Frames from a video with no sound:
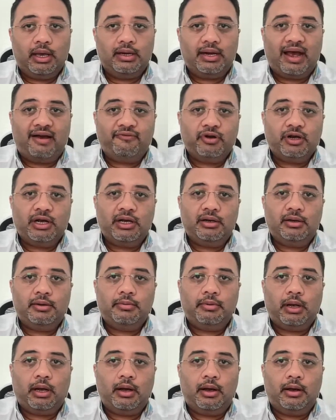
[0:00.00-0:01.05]
in africa
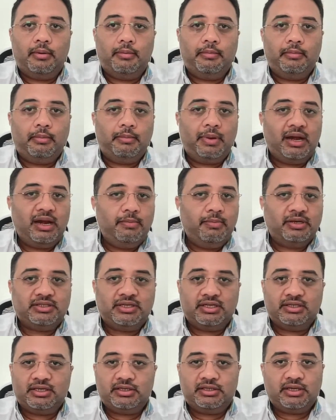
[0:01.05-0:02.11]
um, many
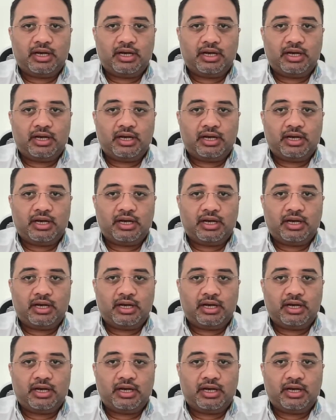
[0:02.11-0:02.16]
businesses